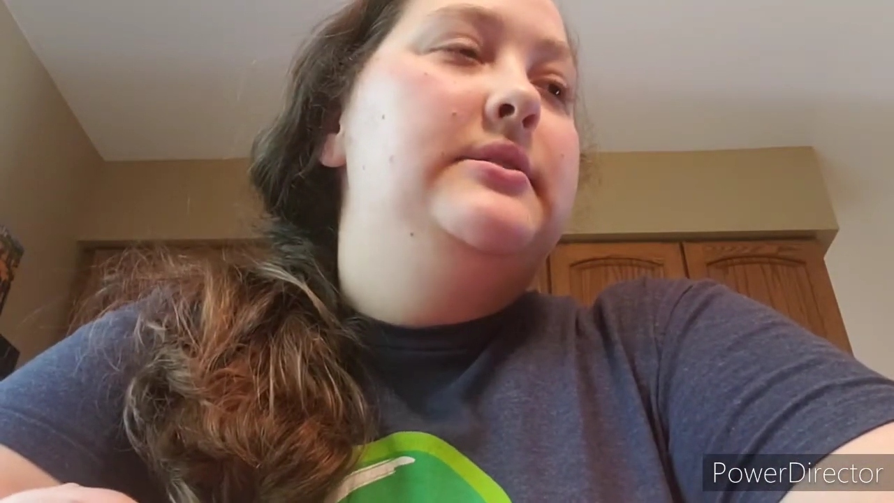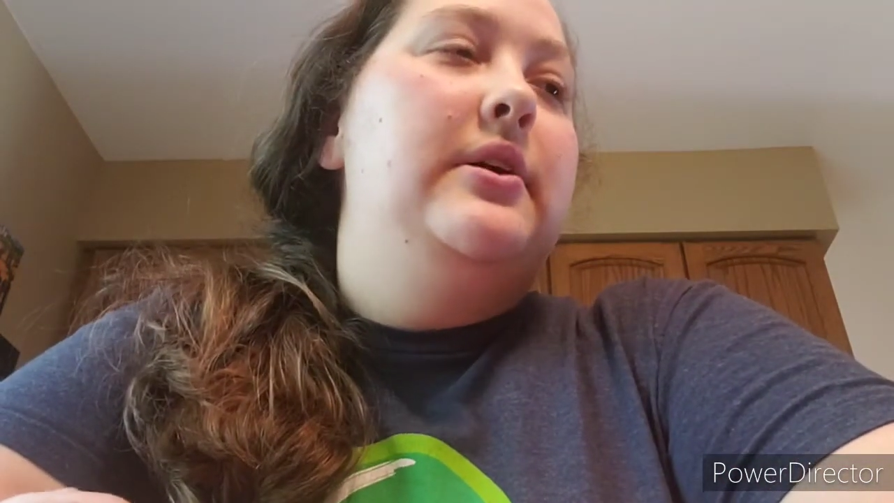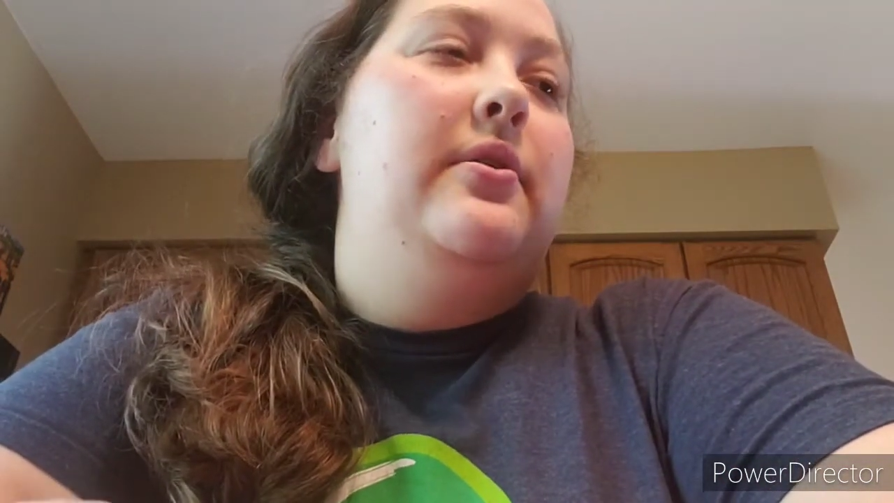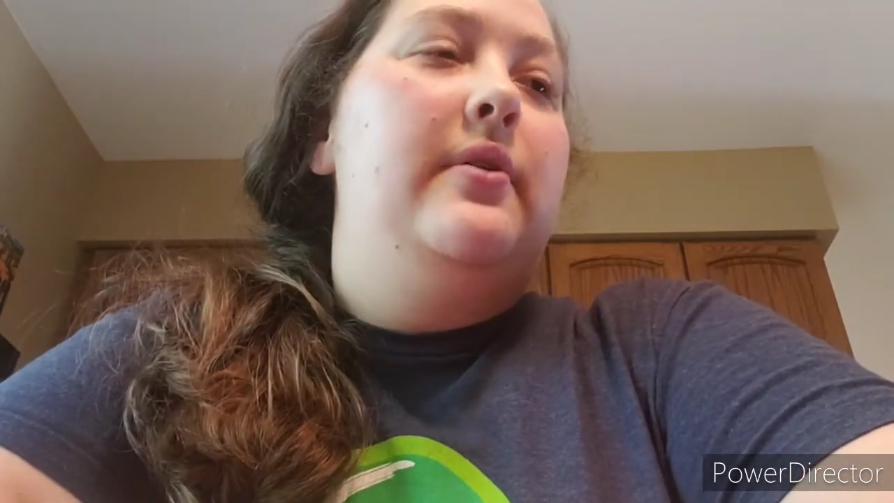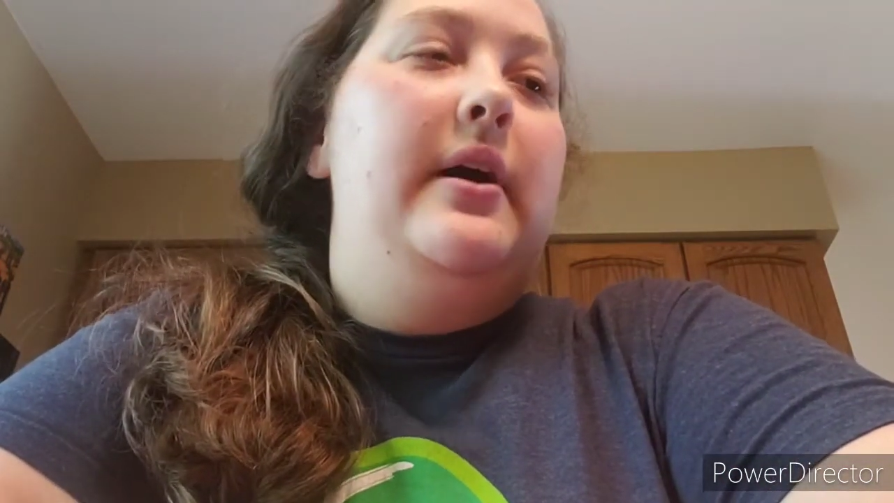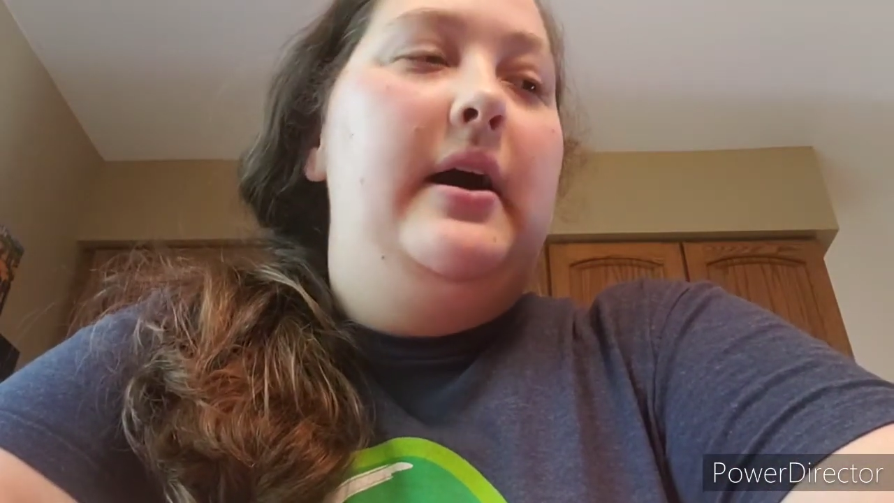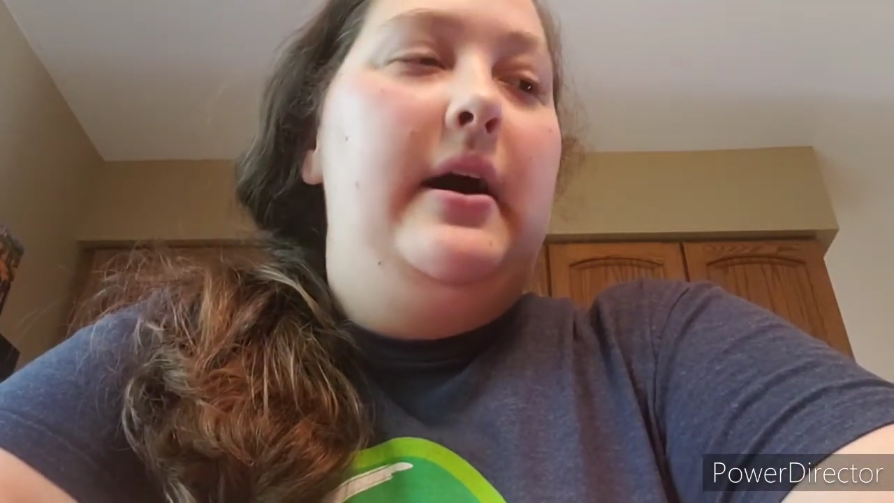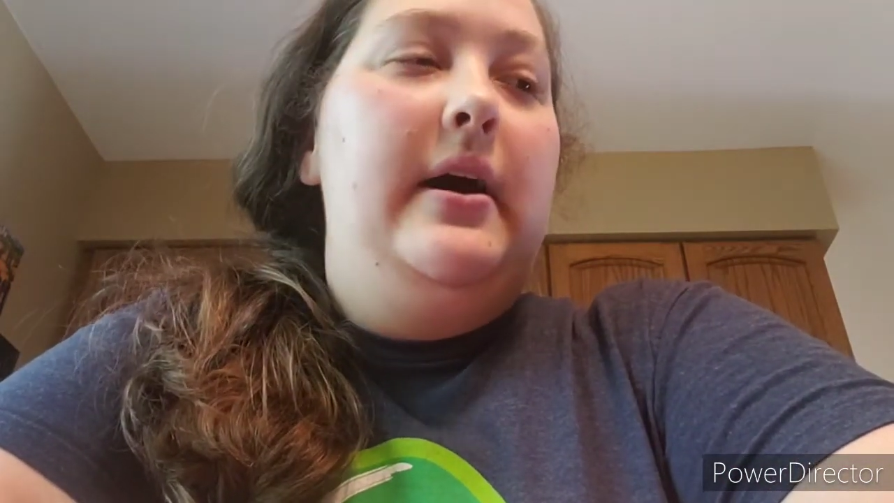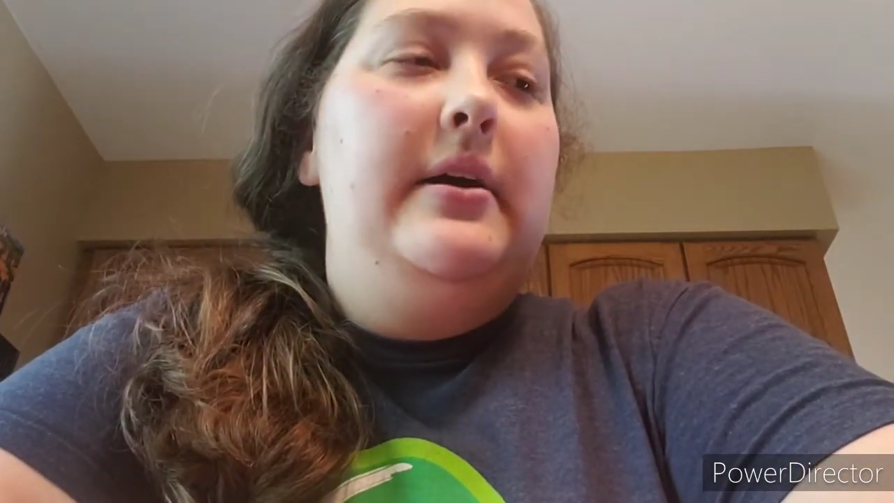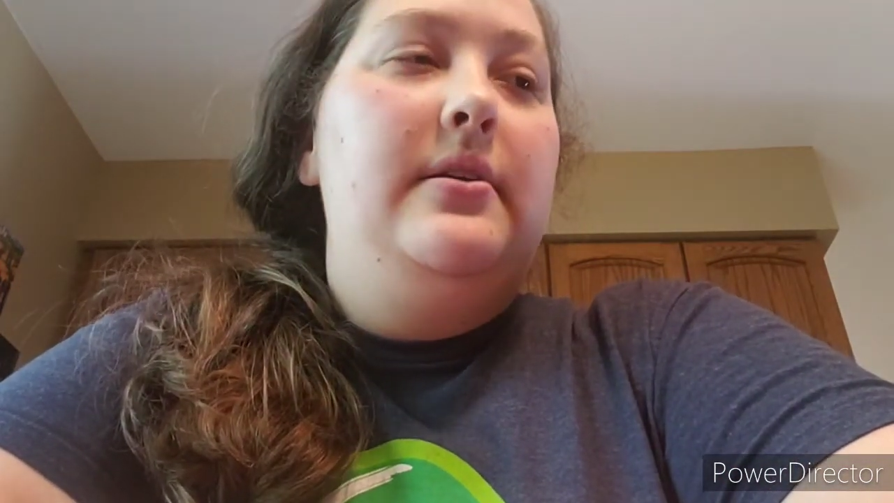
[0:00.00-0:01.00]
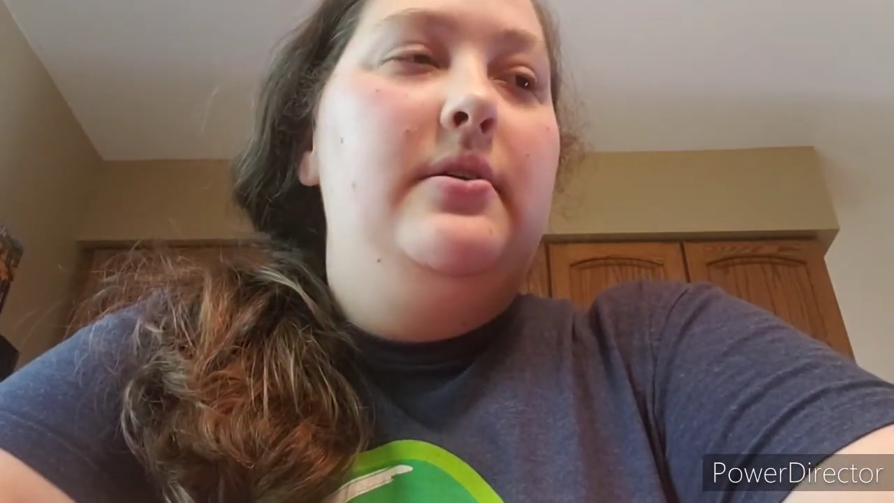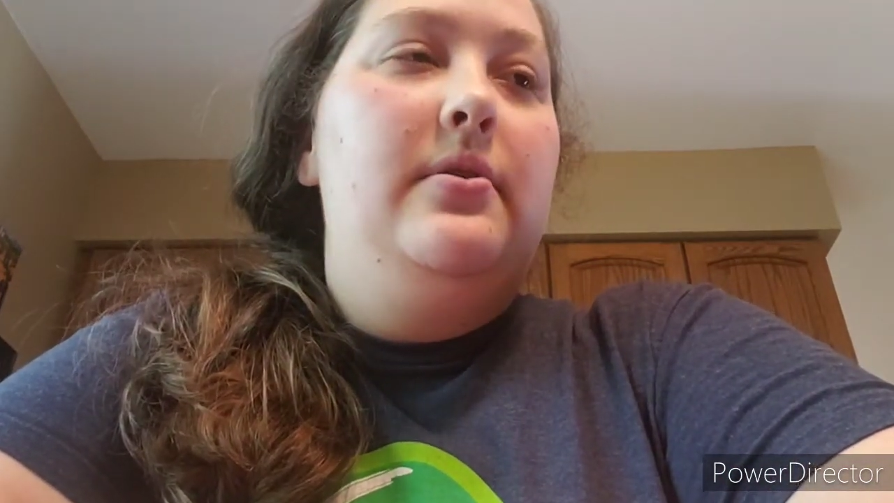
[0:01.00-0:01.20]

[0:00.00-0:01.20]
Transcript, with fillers: So I